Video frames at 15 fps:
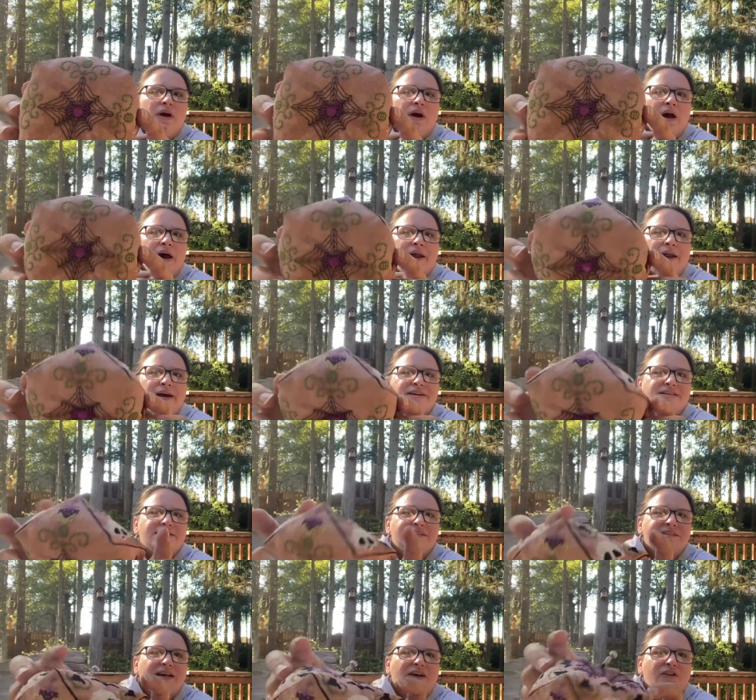And I just
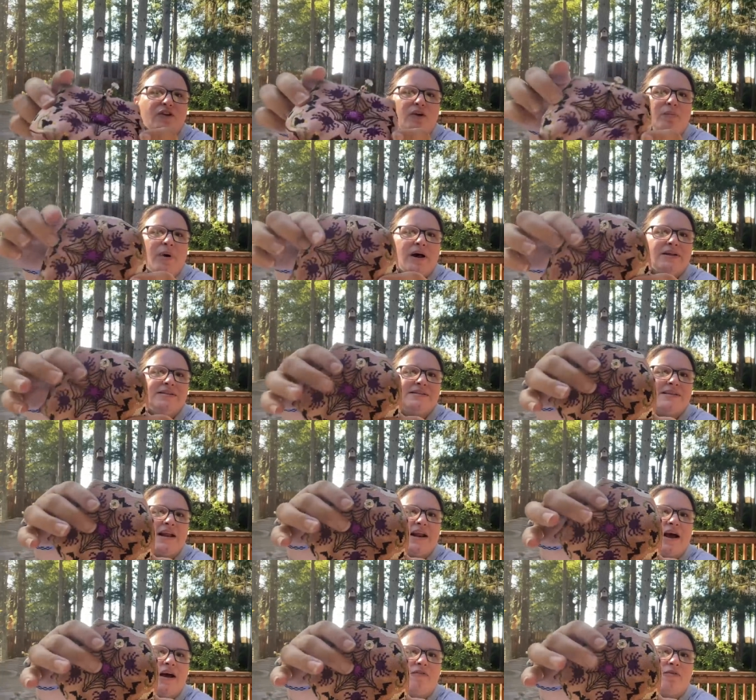stuck little buttons that
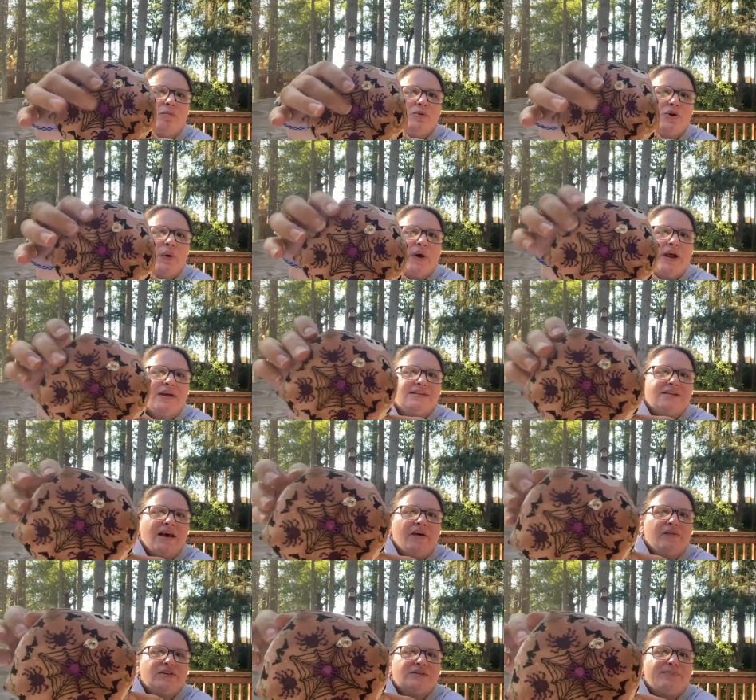I got from Joann's. They
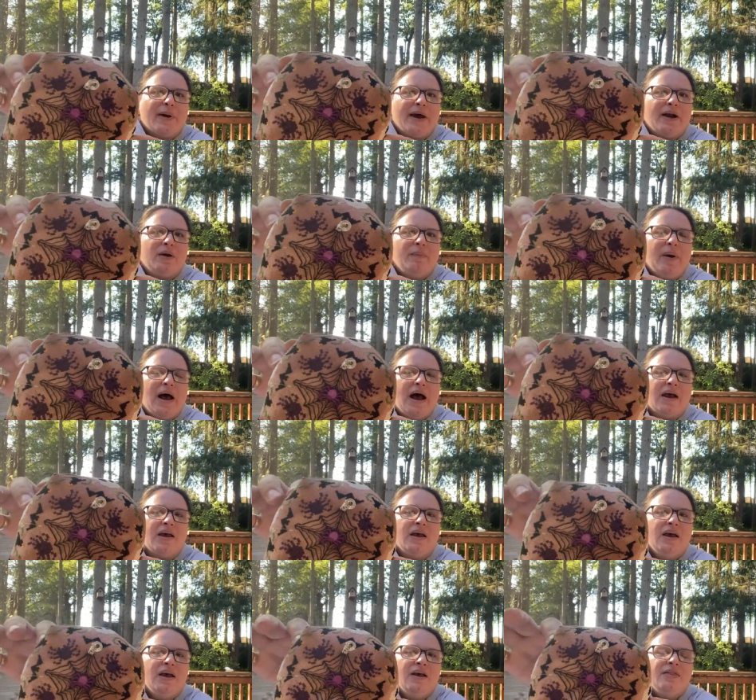have a spider pack.
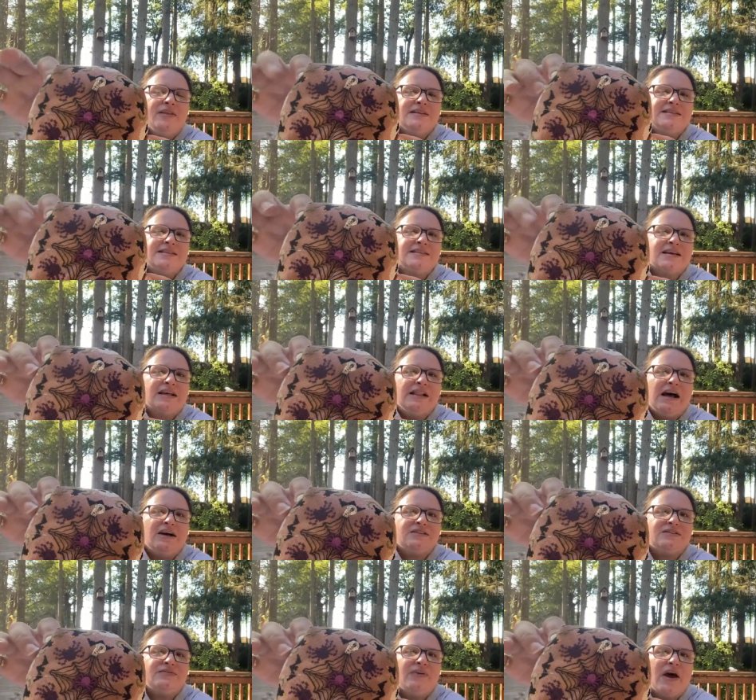This is a
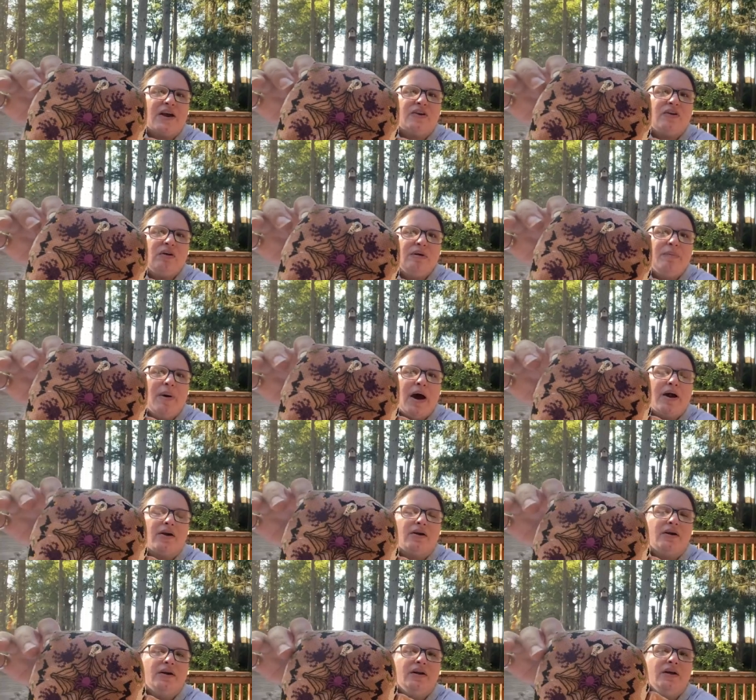Clouds Factory
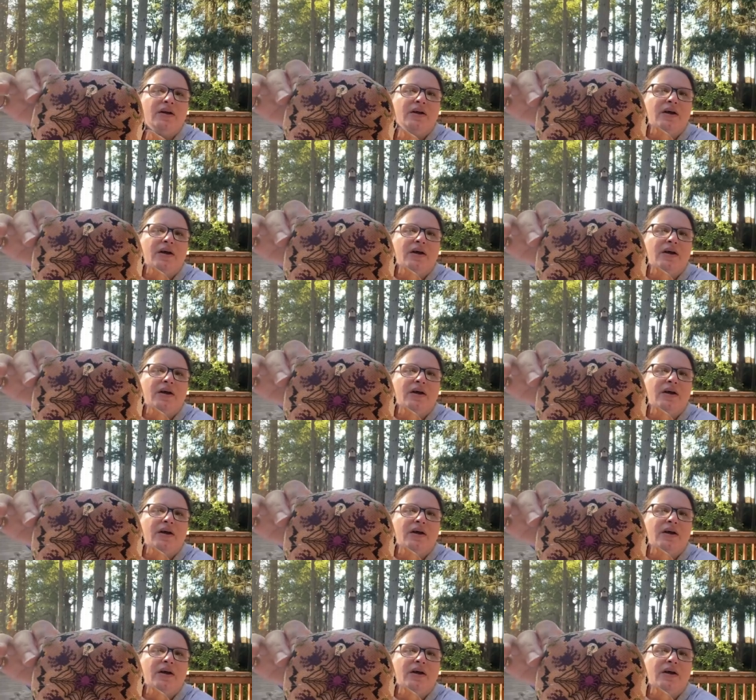pattern.